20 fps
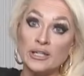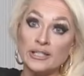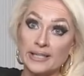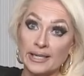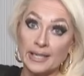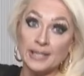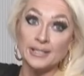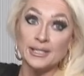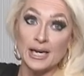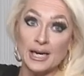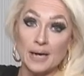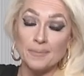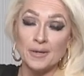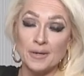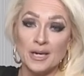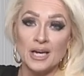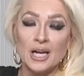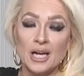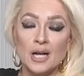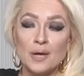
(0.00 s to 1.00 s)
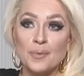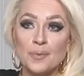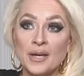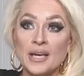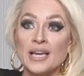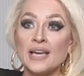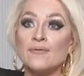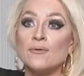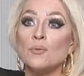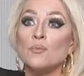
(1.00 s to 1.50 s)
to end up being
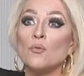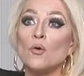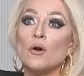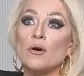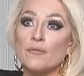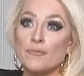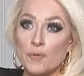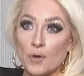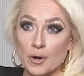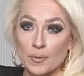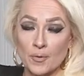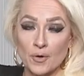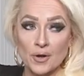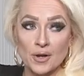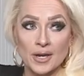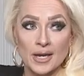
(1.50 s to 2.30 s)
even more affordable.